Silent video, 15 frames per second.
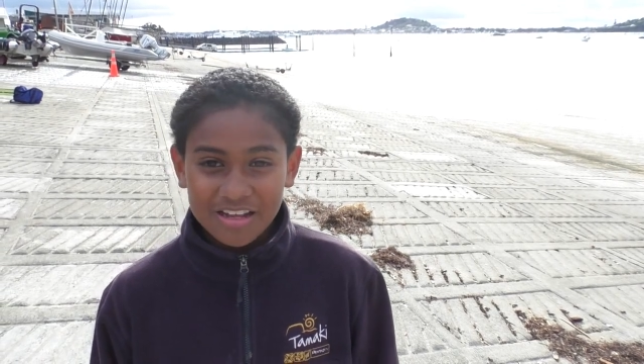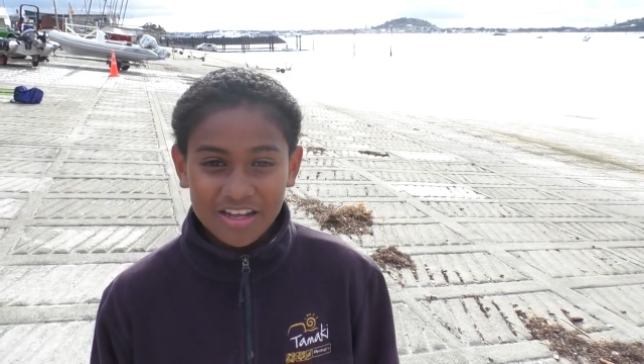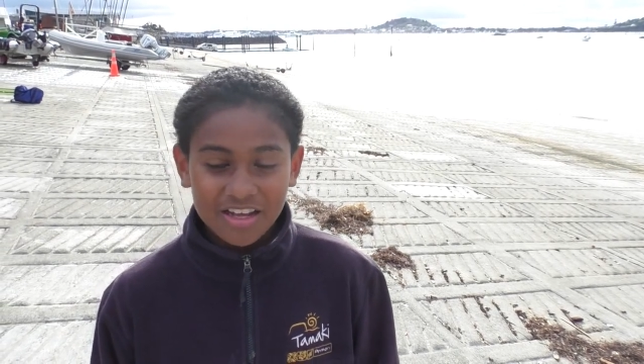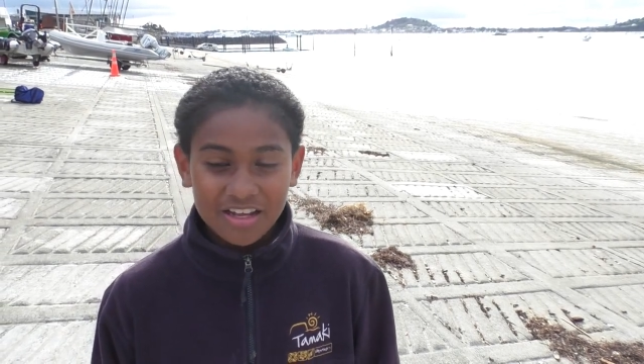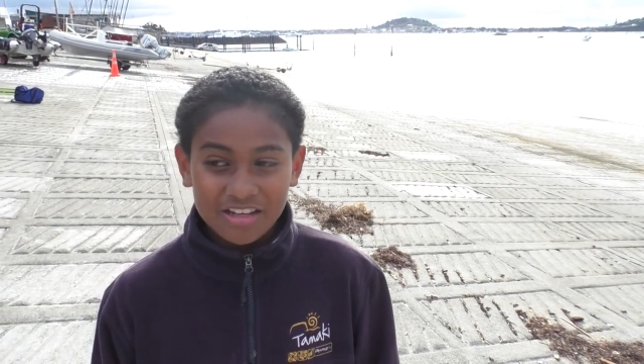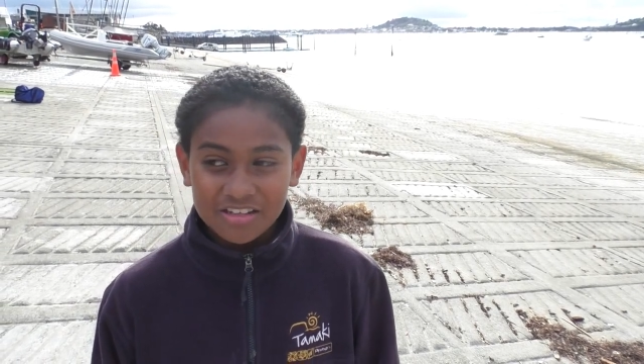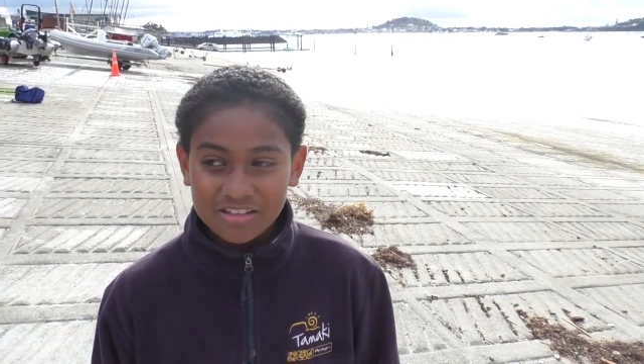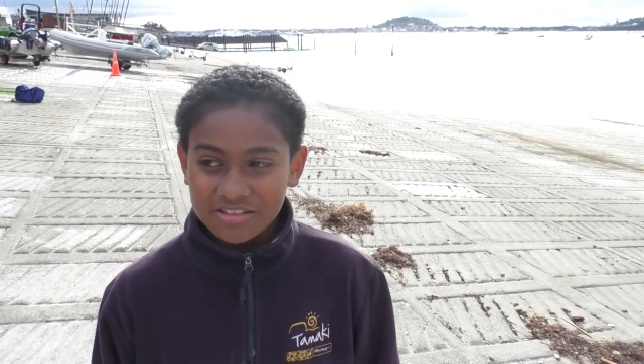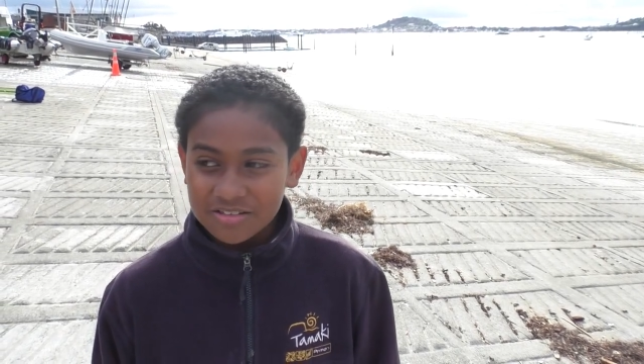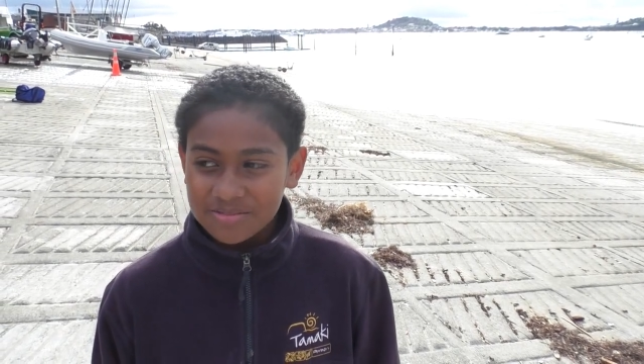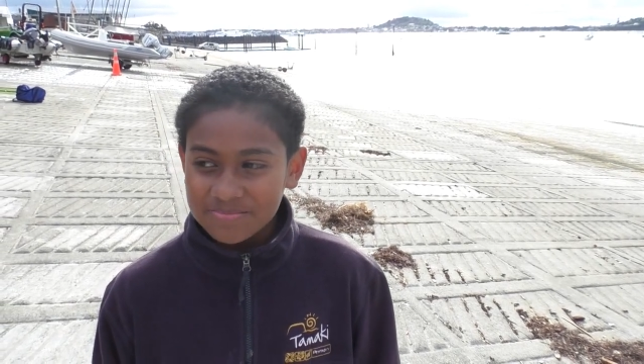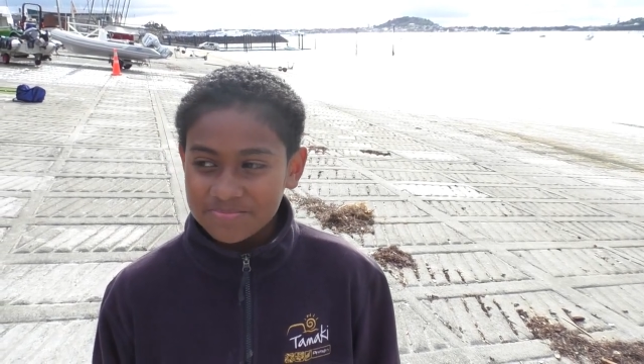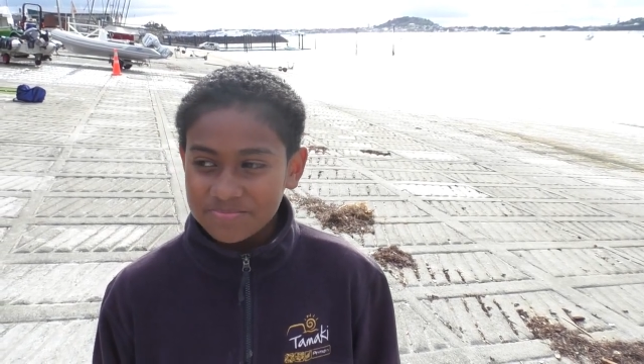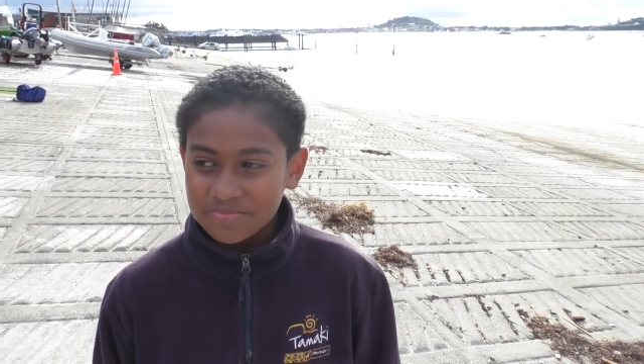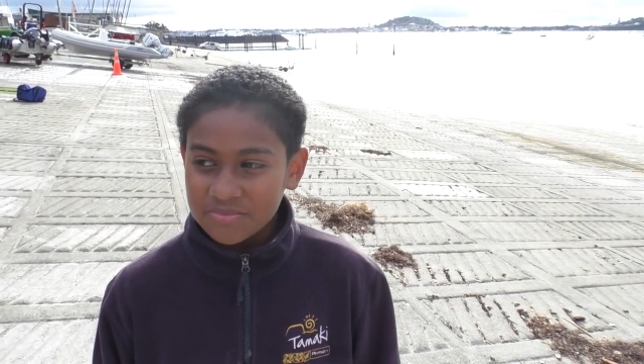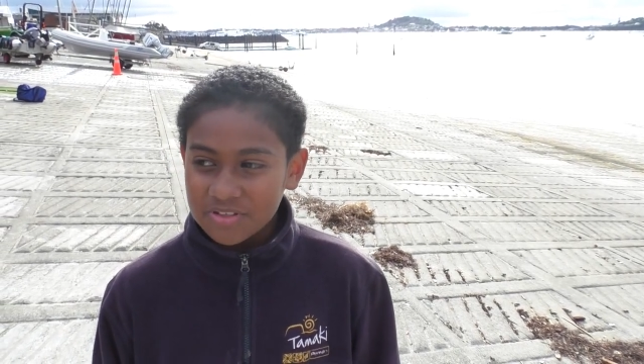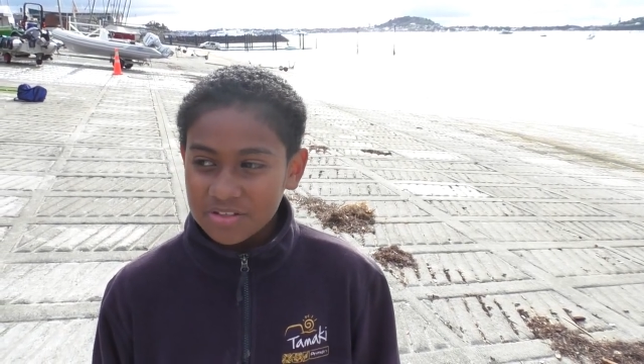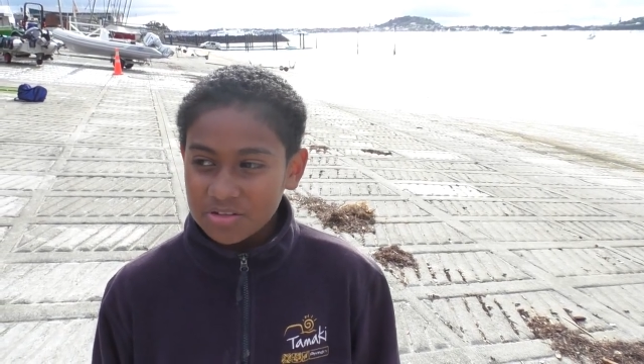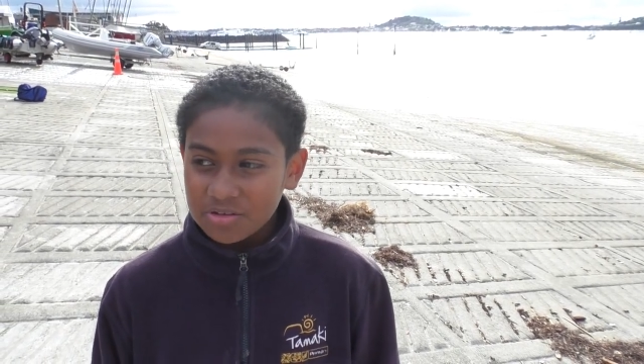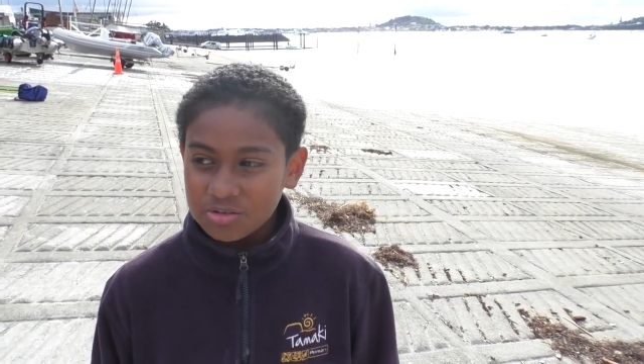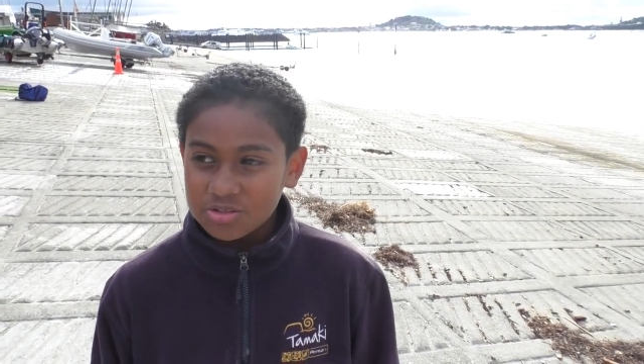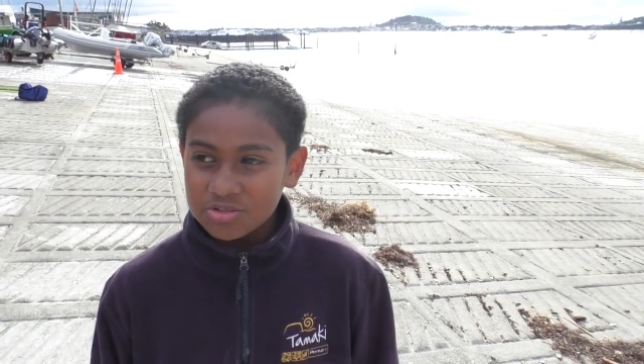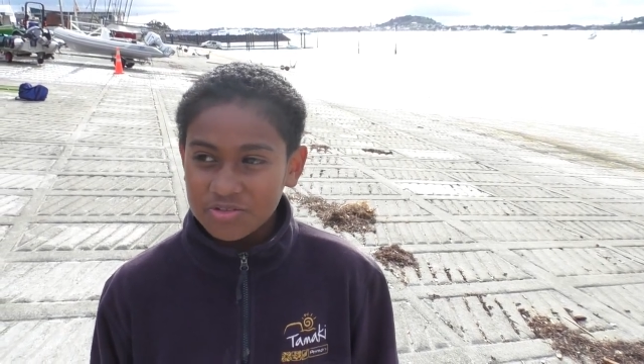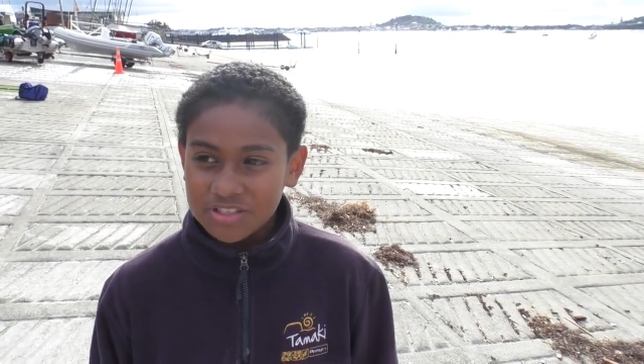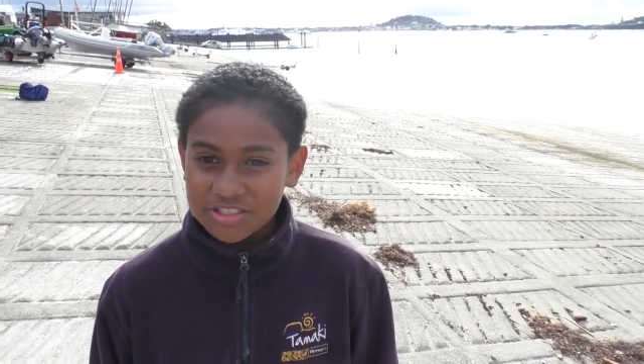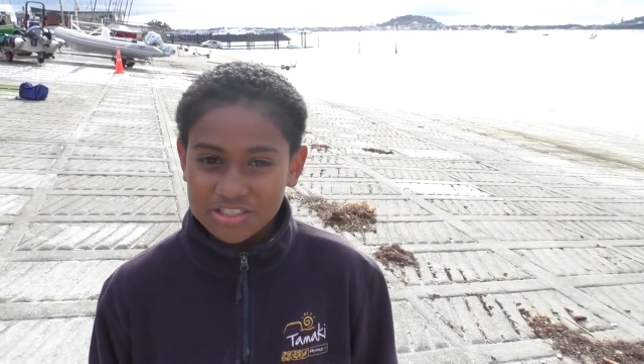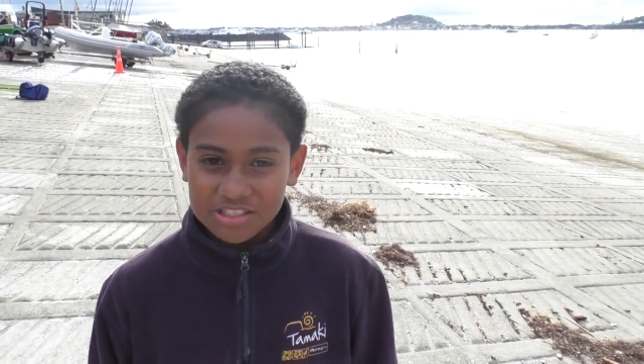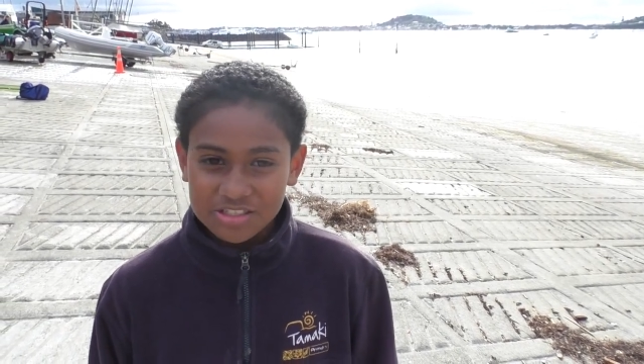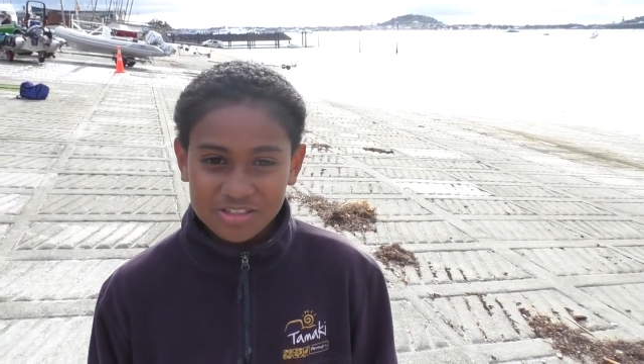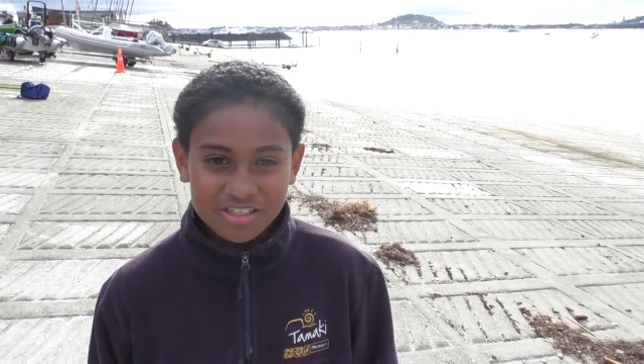and um, it was
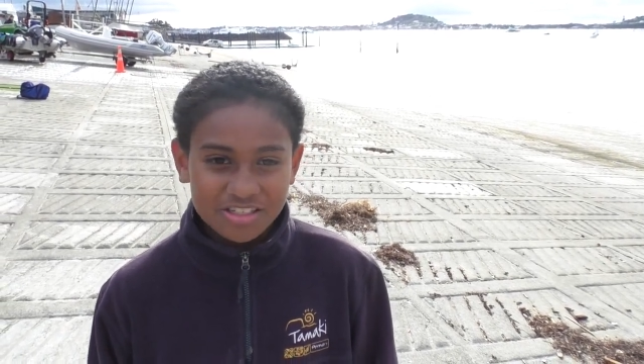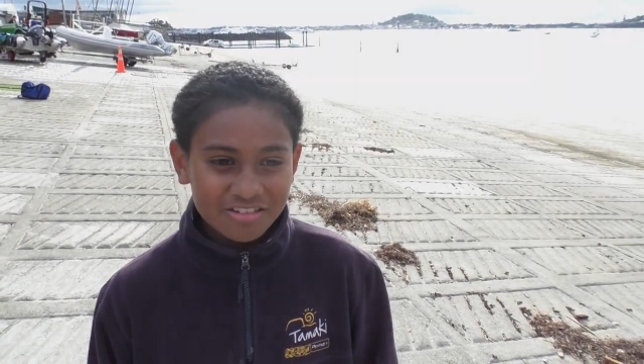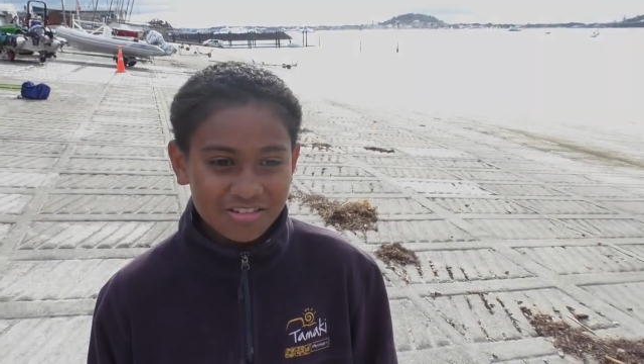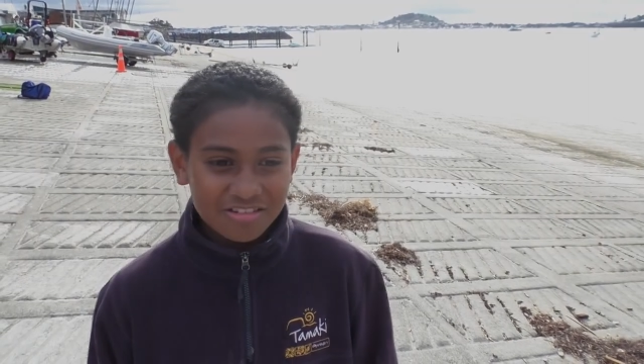fun sailing.